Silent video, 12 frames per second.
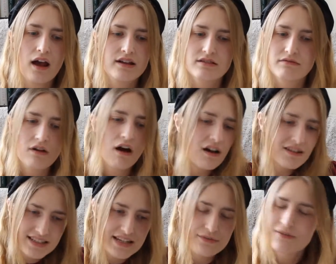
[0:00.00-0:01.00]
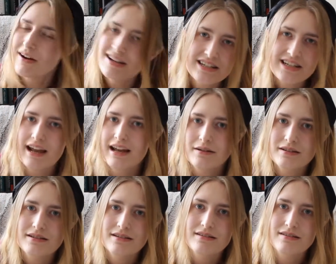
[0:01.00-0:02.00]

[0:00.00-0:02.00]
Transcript: it's hard to differentiate